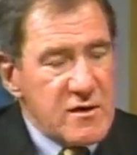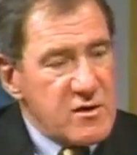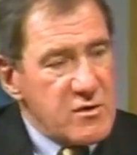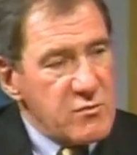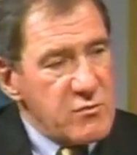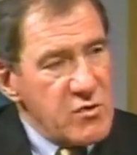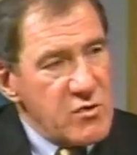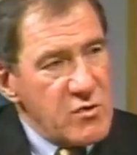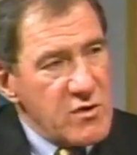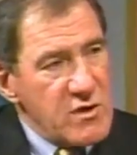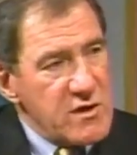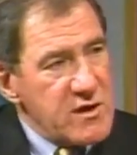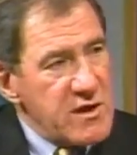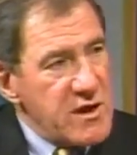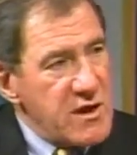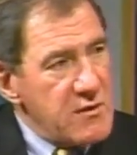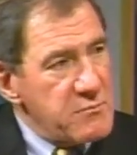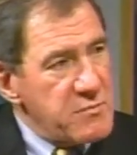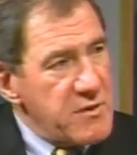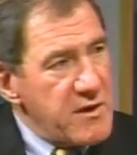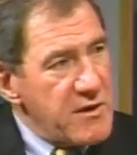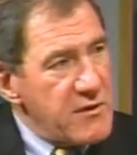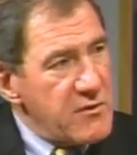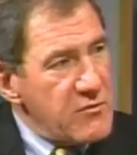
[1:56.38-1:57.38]

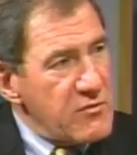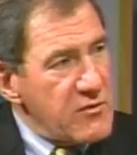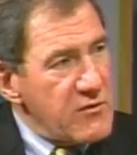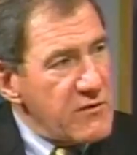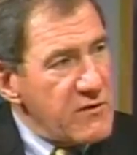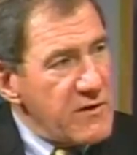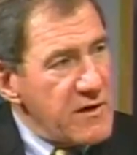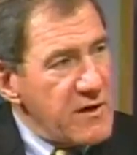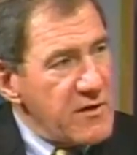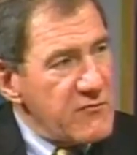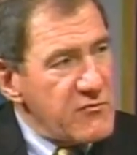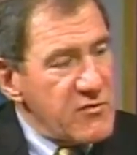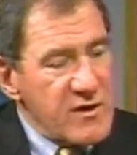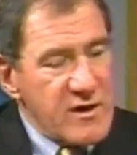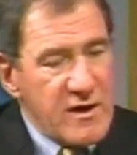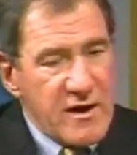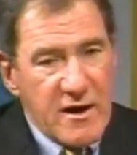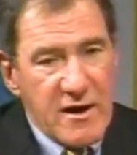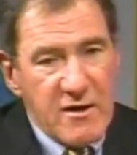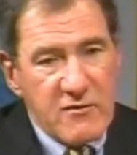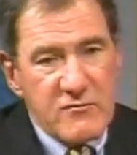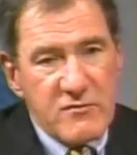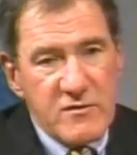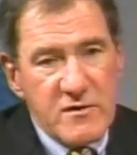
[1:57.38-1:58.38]
communicate better than they ever
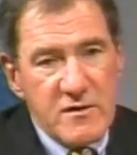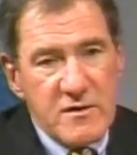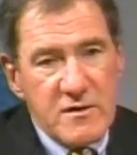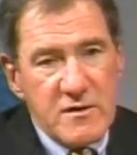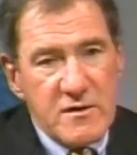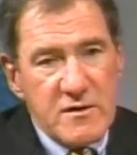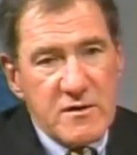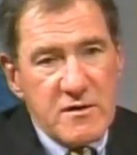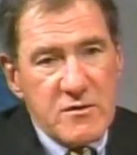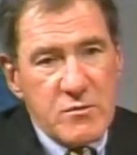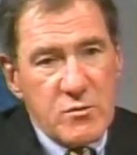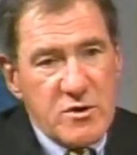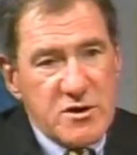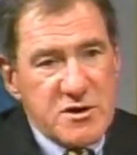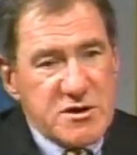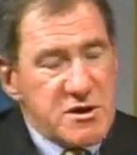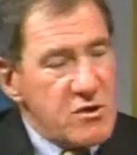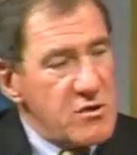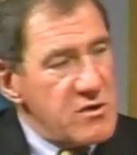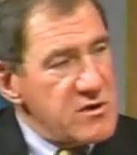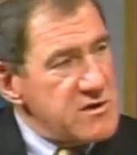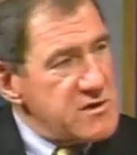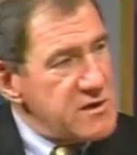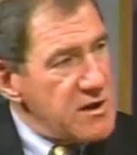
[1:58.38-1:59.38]
have. We
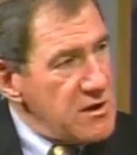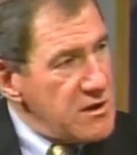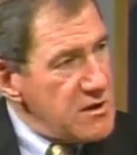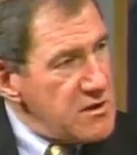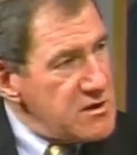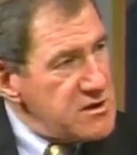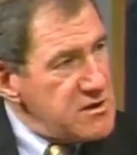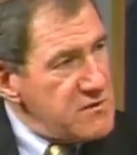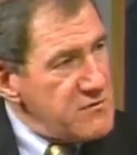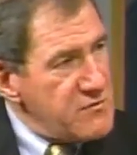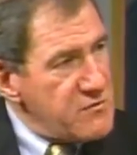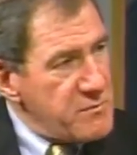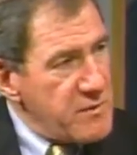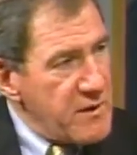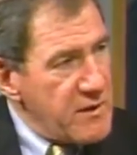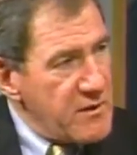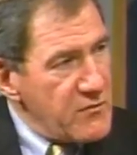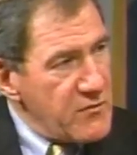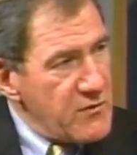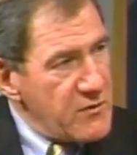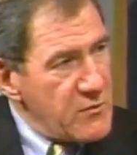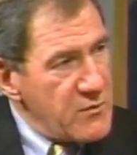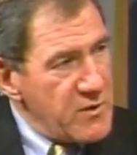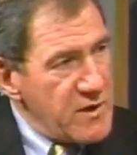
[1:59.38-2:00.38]
share intelligence
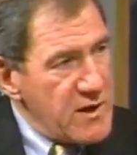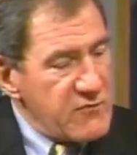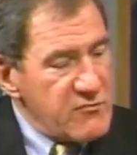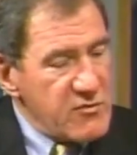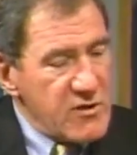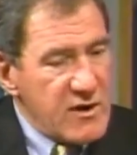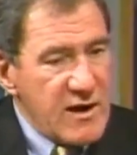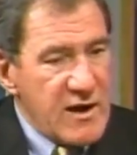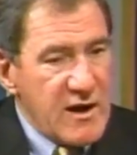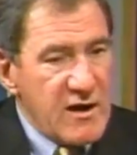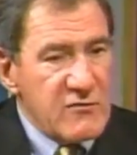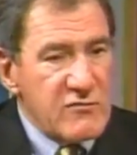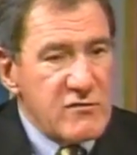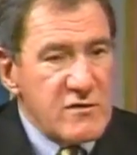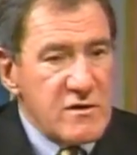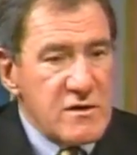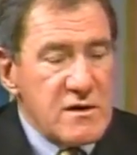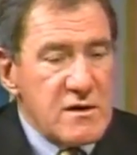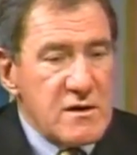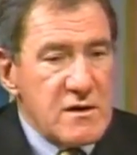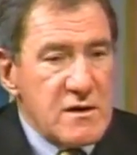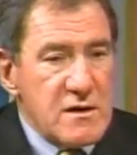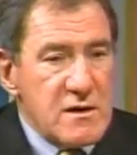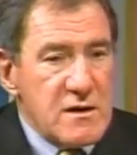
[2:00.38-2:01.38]
better than we ever have.
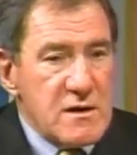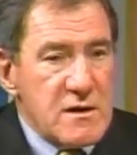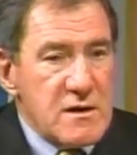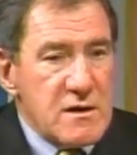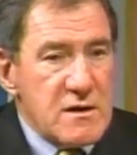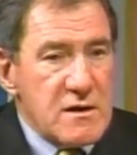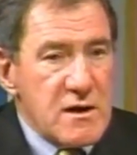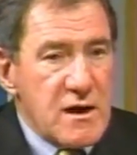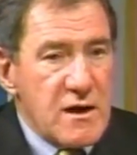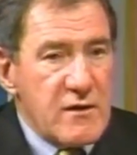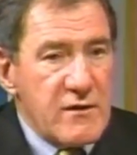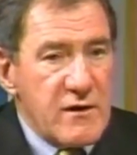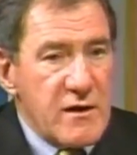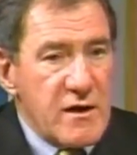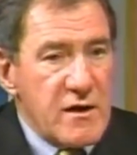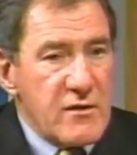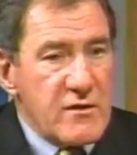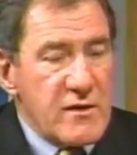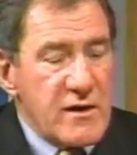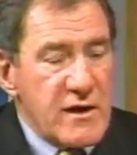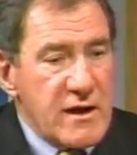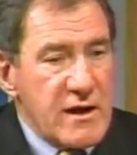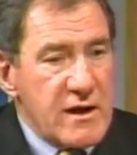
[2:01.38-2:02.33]
On the other